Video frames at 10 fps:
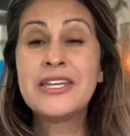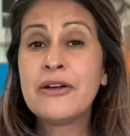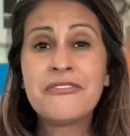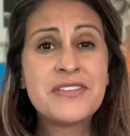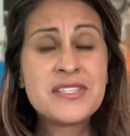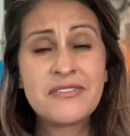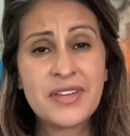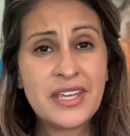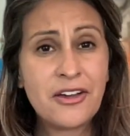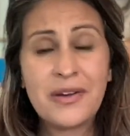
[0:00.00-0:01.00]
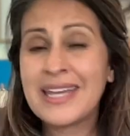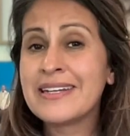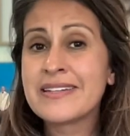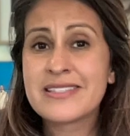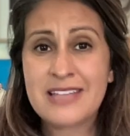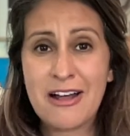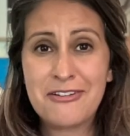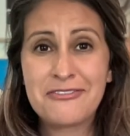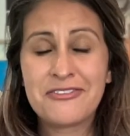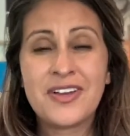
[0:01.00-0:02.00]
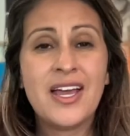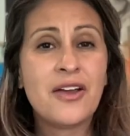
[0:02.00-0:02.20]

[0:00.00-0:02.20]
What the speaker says: Now, if this video in itself